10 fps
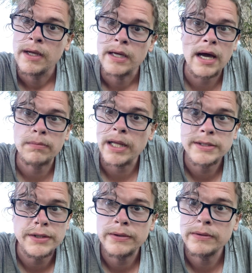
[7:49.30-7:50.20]
God
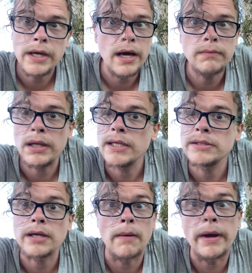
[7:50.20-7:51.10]
bless you. God
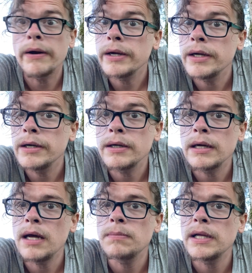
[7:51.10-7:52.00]
bless America.
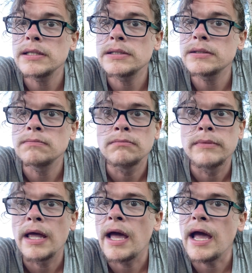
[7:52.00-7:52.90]
God bless
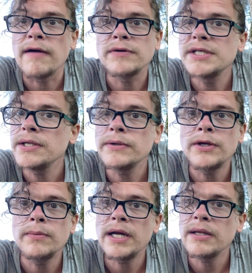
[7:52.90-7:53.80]
every single
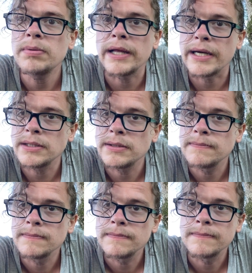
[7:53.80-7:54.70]
human on the planet.
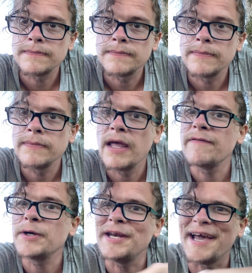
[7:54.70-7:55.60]
Have
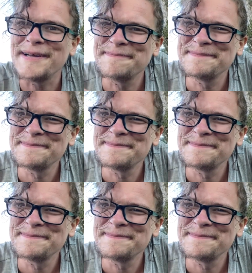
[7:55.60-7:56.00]
a good day.